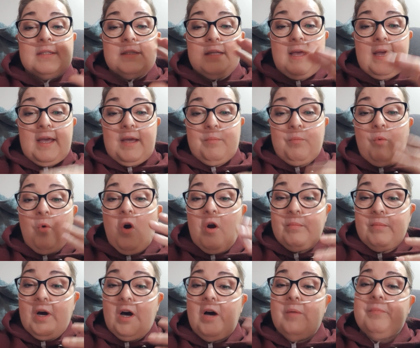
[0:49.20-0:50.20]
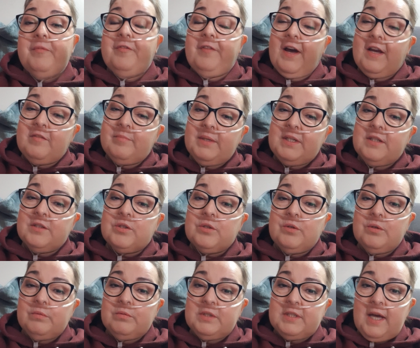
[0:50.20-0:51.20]
warm up, 5 minutes
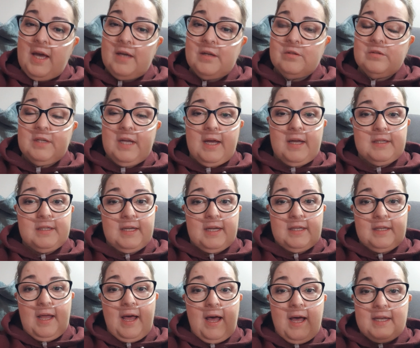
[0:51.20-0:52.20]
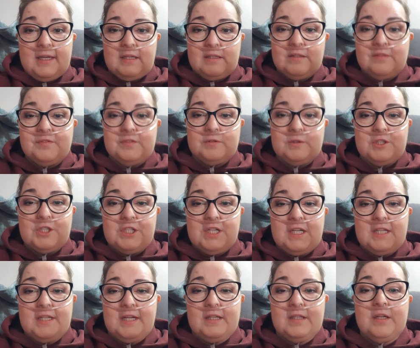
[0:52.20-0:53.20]
cool down, and then high interval
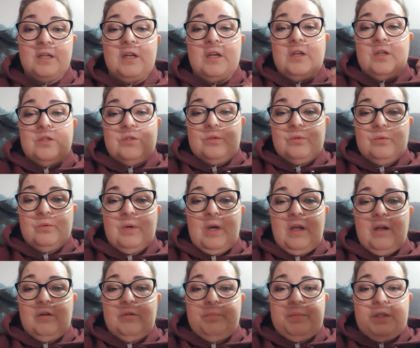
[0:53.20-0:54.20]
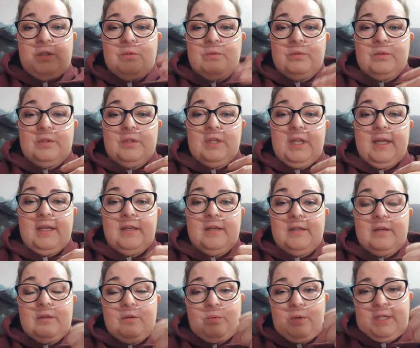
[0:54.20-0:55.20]
training, so it'll be going
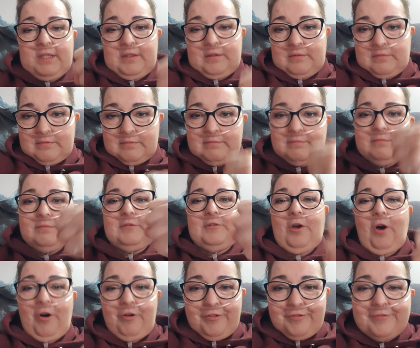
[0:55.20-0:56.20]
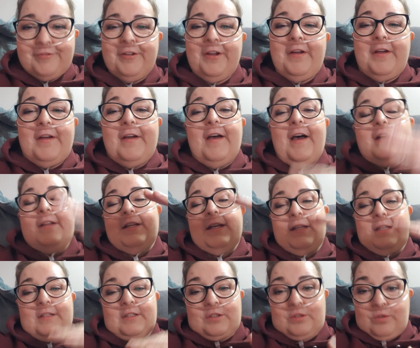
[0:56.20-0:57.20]
like quite tough and
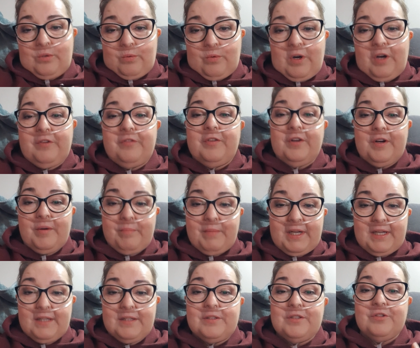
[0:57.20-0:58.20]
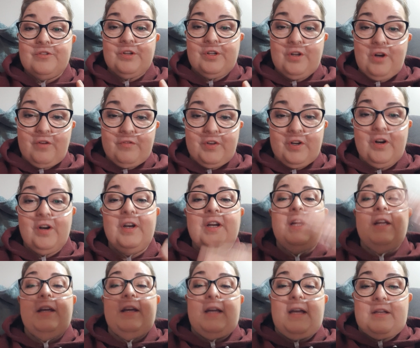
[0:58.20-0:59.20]
then slower for a minute to recover.
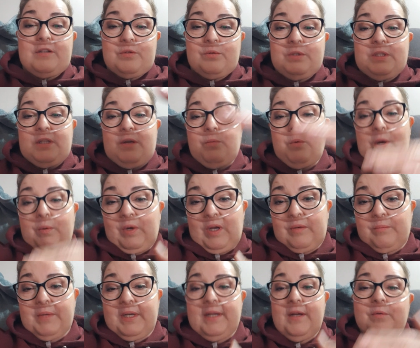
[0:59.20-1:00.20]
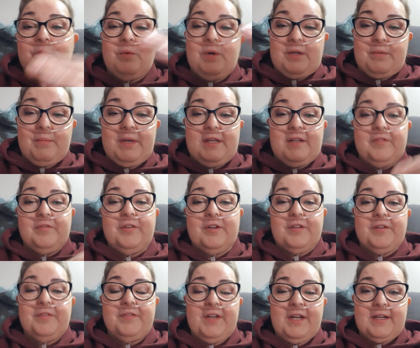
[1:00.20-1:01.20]
So it's like 1 minute for
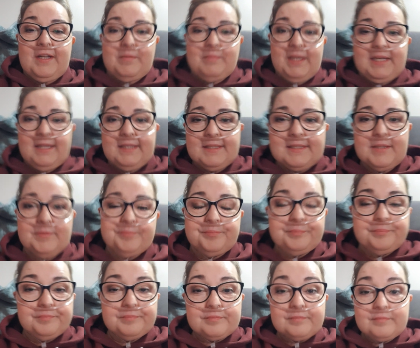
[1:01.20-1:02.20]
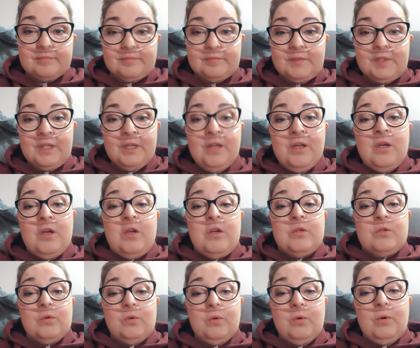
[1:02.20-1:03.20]
the 30 minutes.
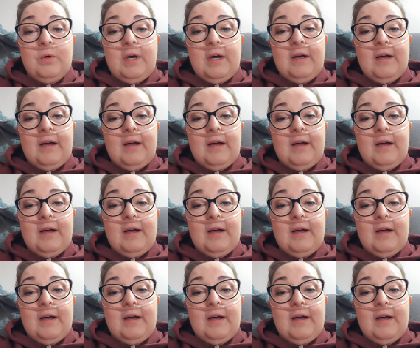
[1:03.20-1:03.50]
So